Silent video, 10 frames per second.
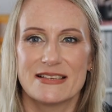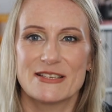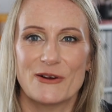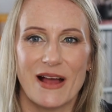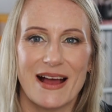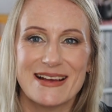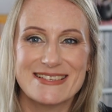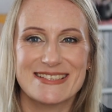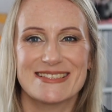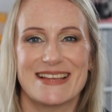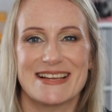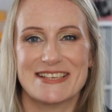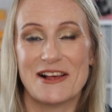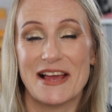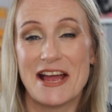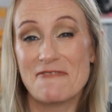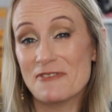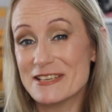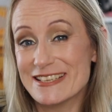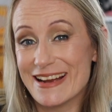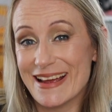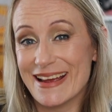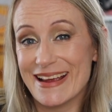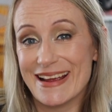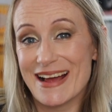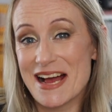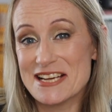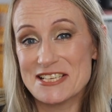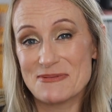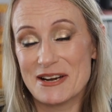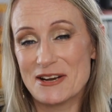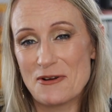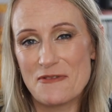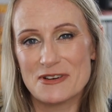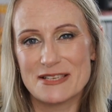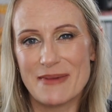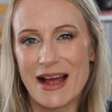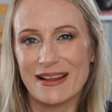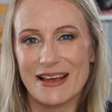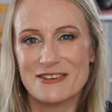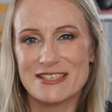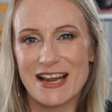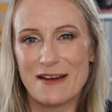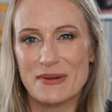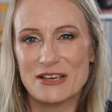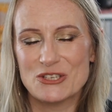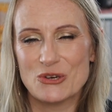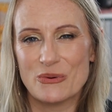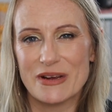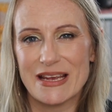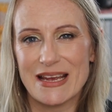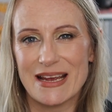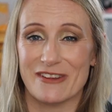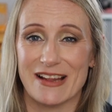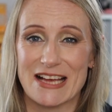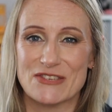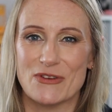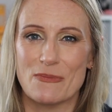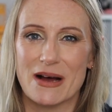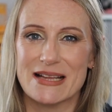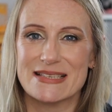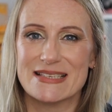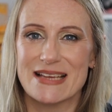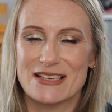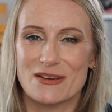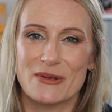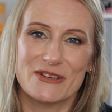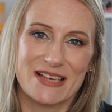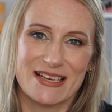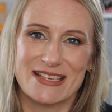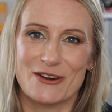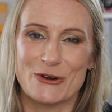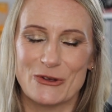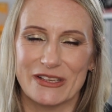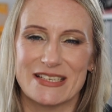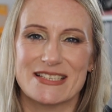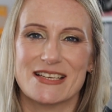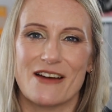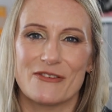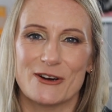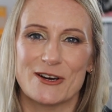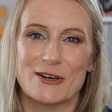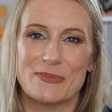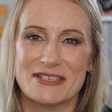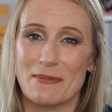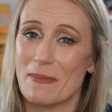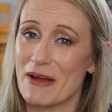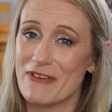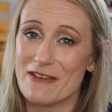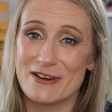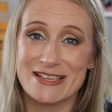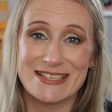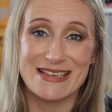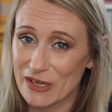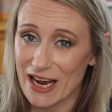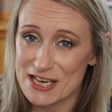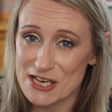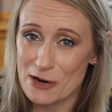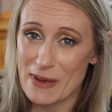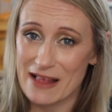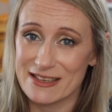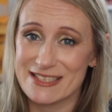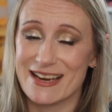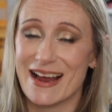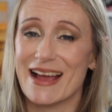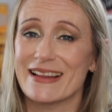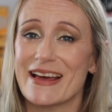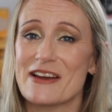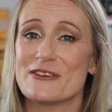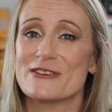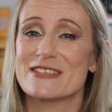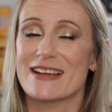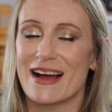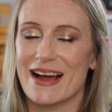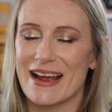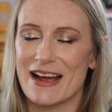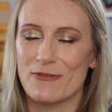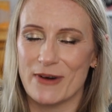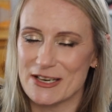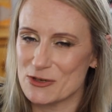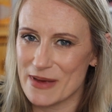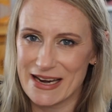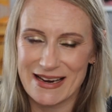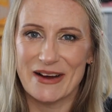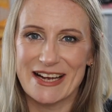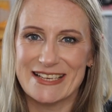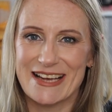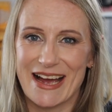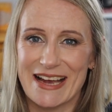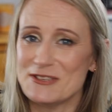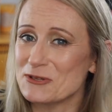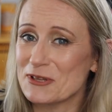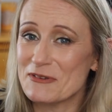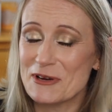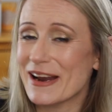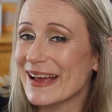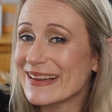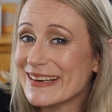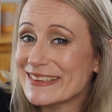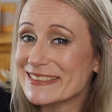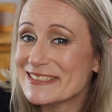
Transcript: So guys, that's all I have for you today. I just wanted to go over some highlighters that I've been enjoying over the last few months. Some of those, like I said, are newly discovered. Some of my favorites between eyeshadow palettes and highlighters. I have way too many, but I do love a good highlighter.